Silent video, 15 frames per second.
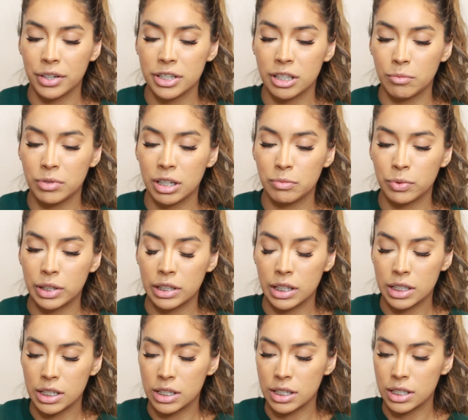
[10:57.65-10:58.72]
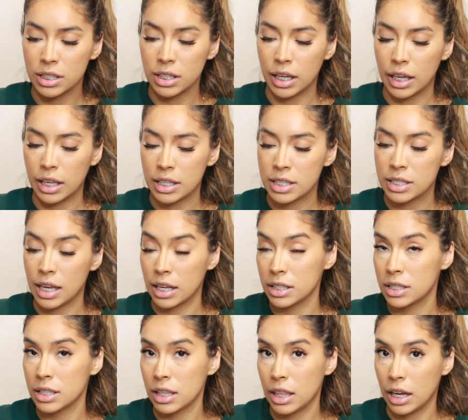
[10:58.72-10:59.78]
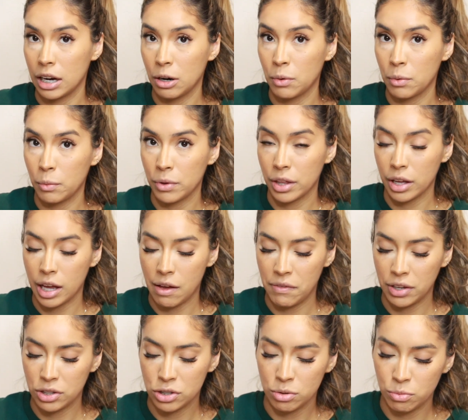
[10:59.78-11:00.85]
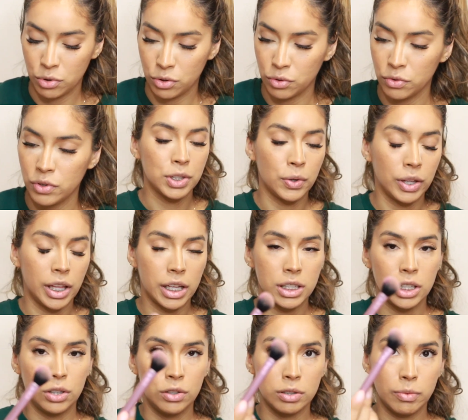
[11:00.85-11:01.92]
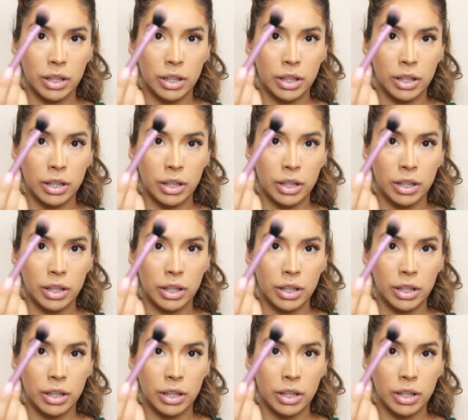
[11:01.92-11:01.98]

sometimes when it does, it just like sets there without having to move. So I like to use